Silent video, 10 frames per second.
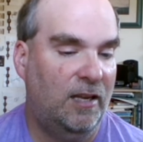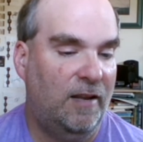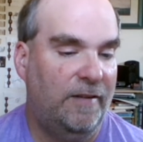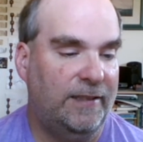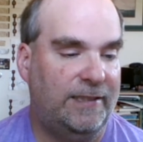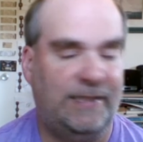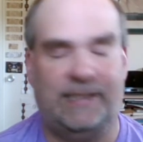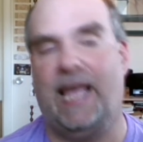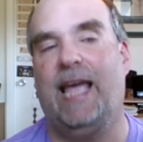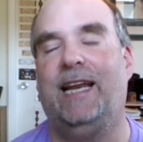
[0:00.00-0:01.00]
upper card
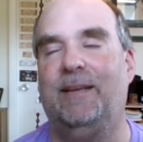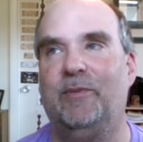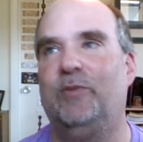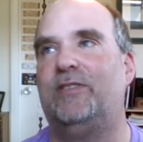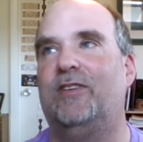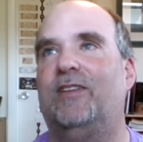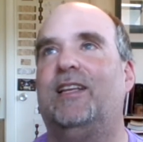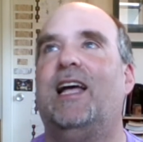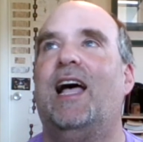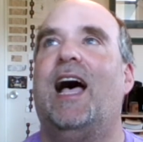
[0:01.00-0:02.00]
part.
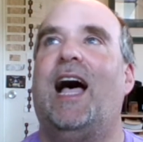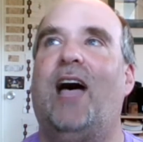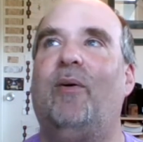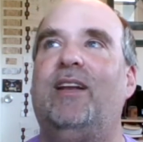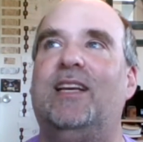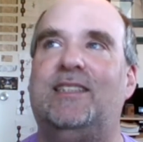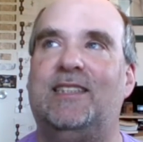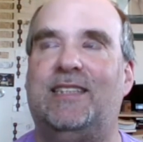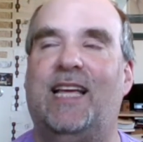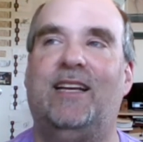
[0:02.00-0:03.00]
Um,
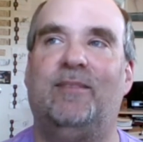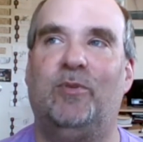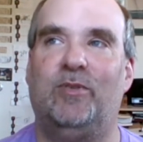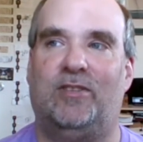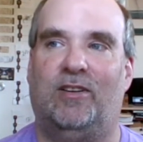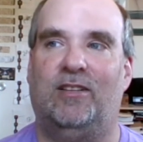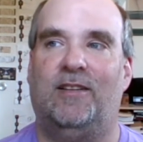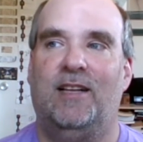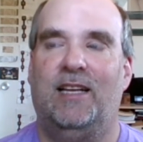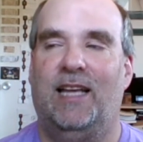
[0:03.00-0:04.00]
Ricochet
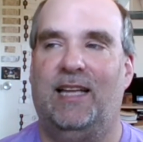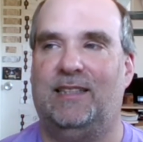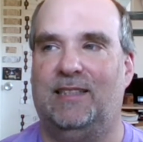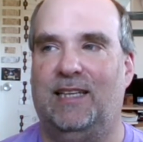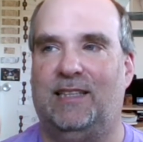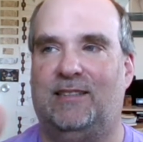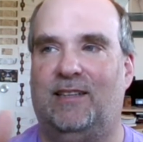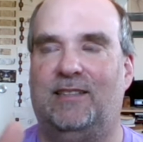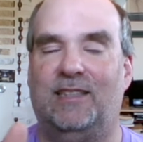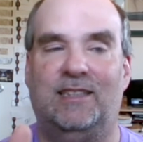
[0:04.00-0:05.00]
again, he does the rolling
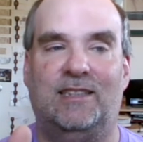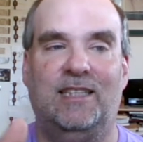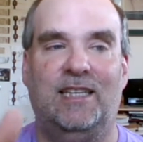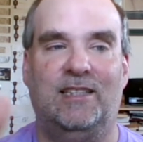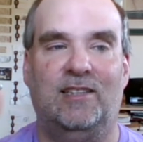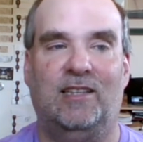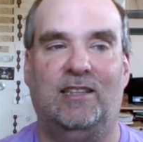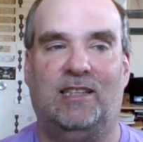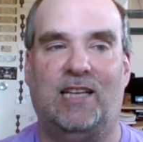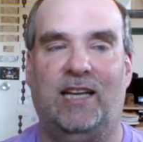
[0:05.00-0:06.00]
dropkick is so
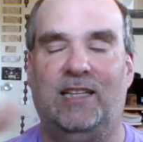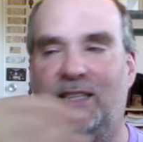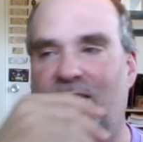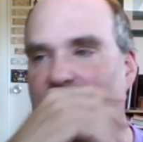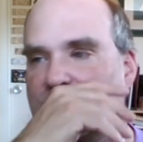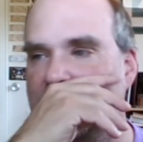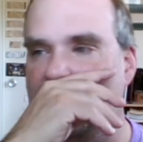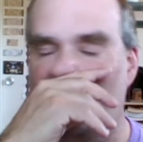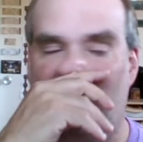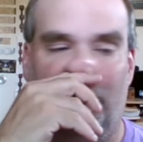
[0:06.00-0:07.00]
good. The slingshot
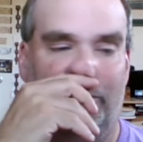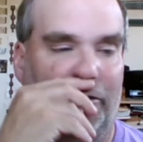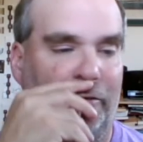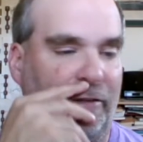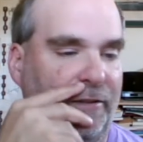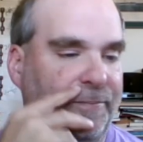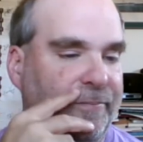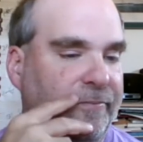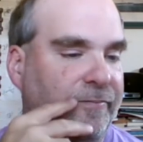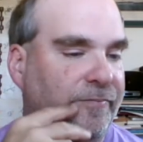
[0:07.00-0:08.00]
clothesline,
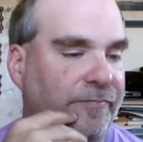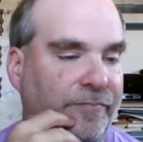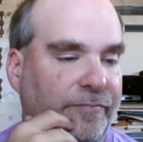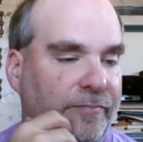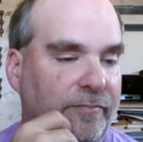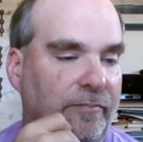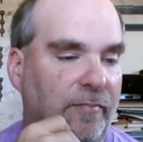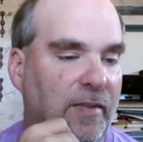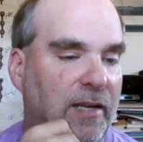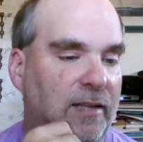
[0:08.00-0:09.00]
standing
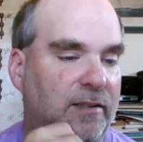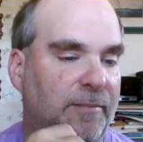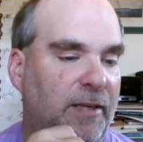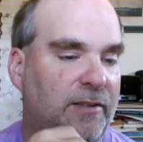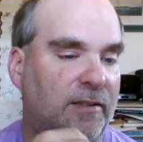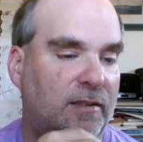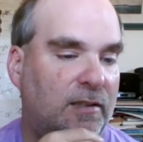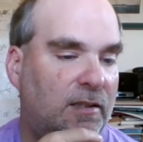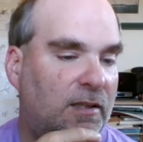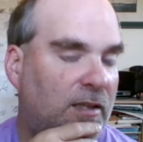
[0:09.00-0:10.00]
moonsault. How
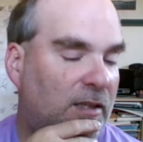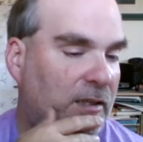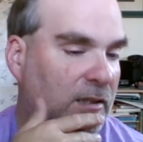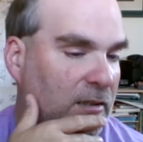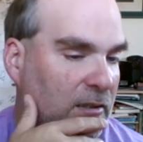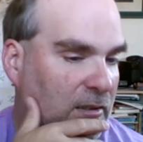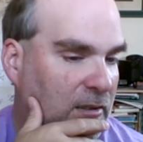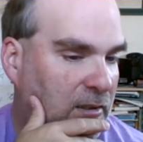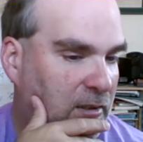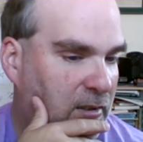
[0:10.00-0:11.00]
he does the standing
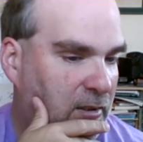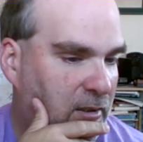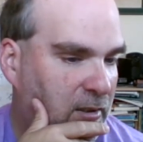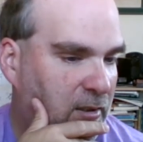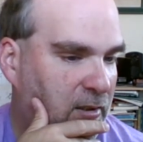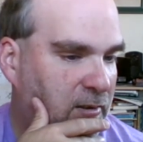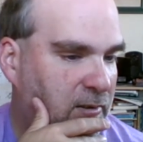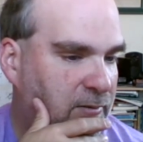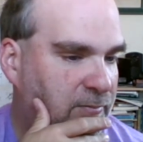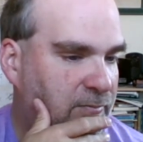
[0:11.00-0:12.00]
moonsault and
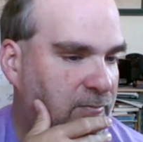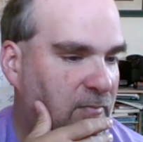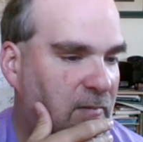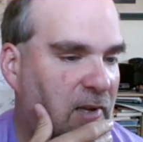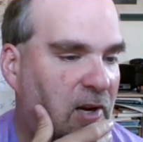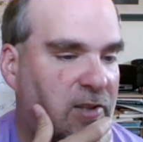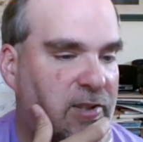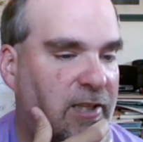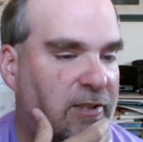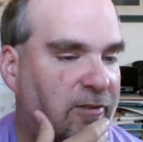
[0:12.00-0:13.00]
like starts at his
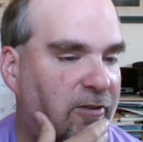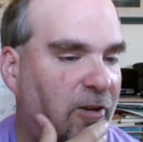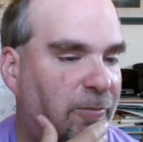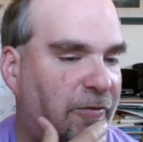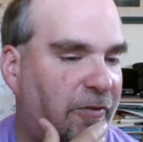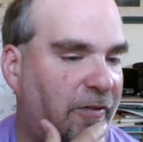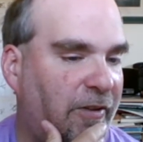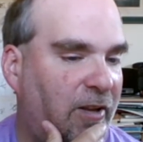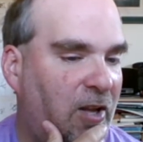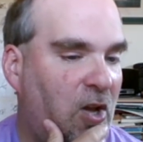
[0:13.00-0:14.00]
knees and then kind of
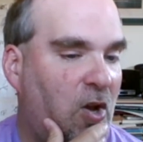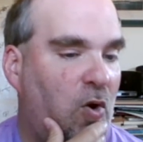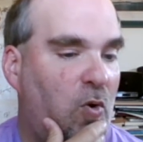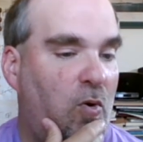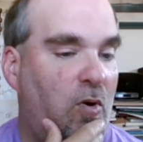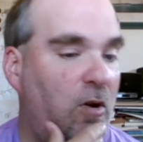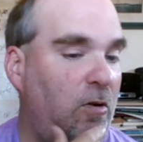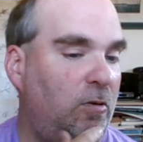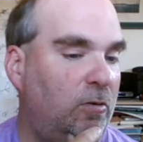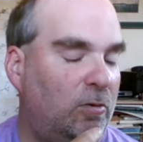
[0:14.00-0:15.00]
he knows he's gonna drift
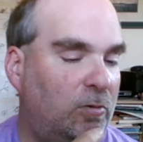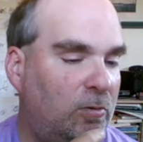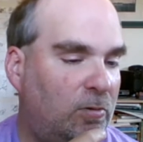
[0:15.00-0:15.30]
over.